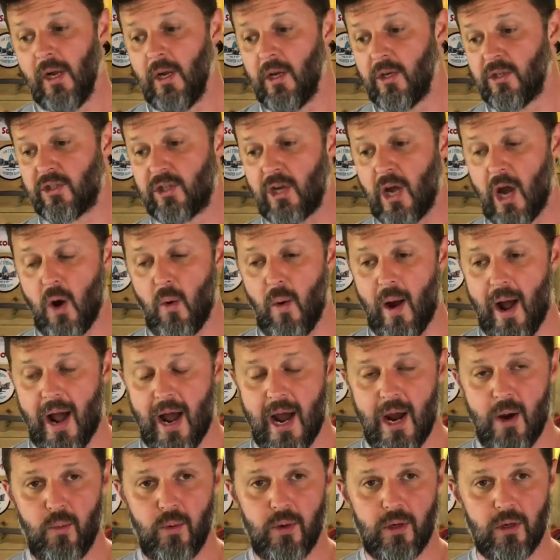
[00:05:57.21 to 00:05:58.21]
So
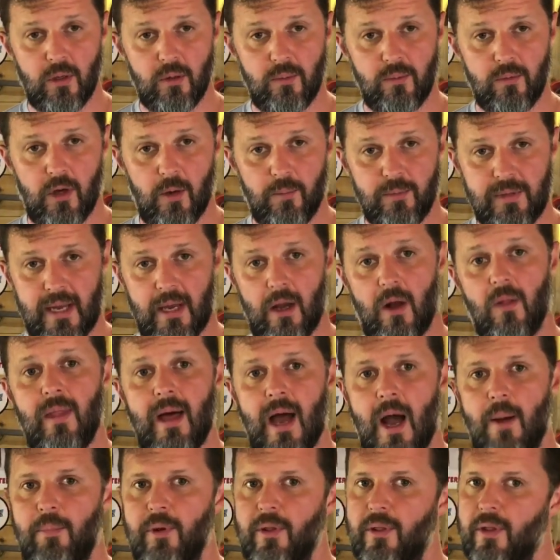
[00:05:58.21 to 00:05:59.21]
I will update on
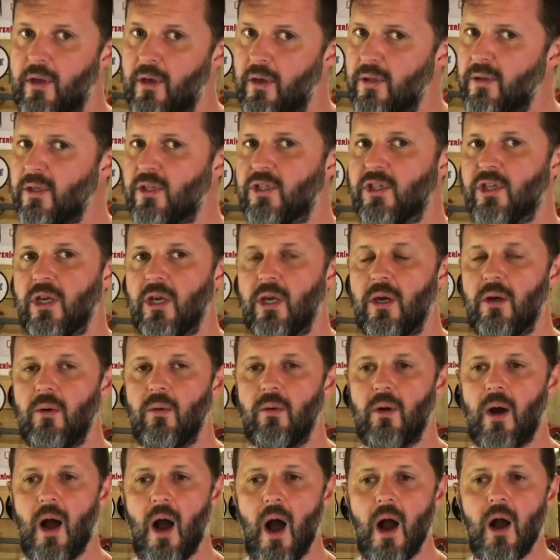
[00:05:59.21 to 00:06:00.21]
that. But the other
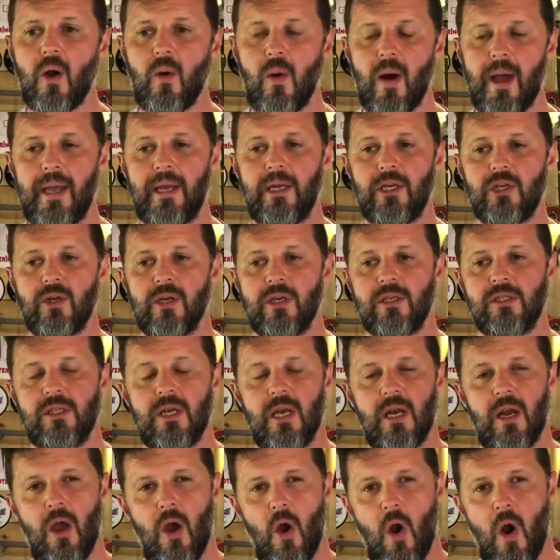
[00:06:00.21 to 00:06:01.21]
2 are quite
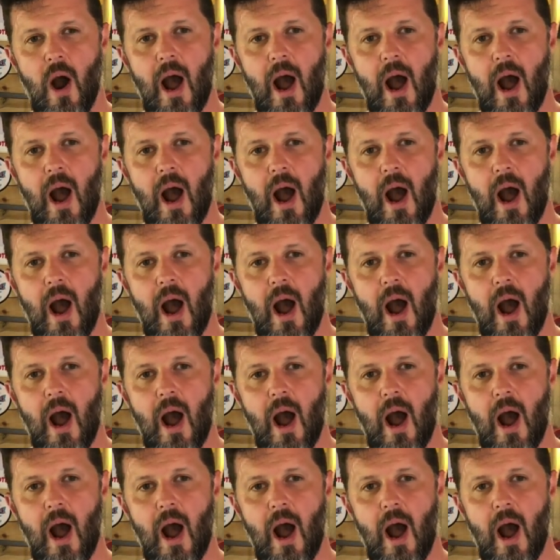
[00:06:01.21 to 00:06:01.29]
interesting.